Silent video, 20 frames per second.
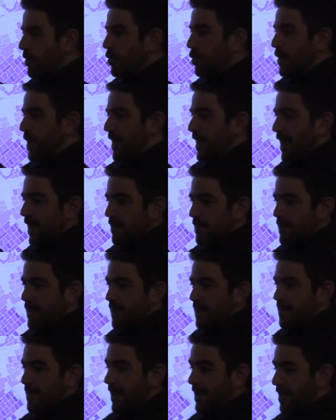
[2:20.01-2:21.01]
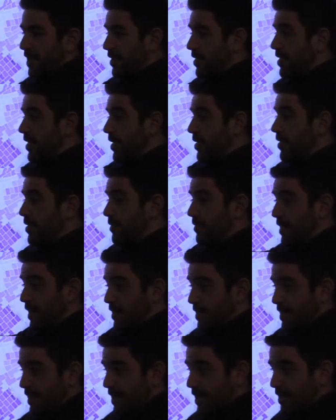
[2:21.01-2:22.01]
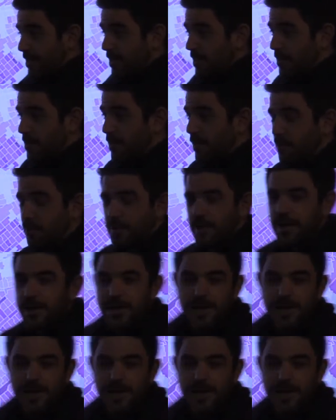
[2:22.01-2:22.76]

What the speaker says: looking at things that consist of these things. And so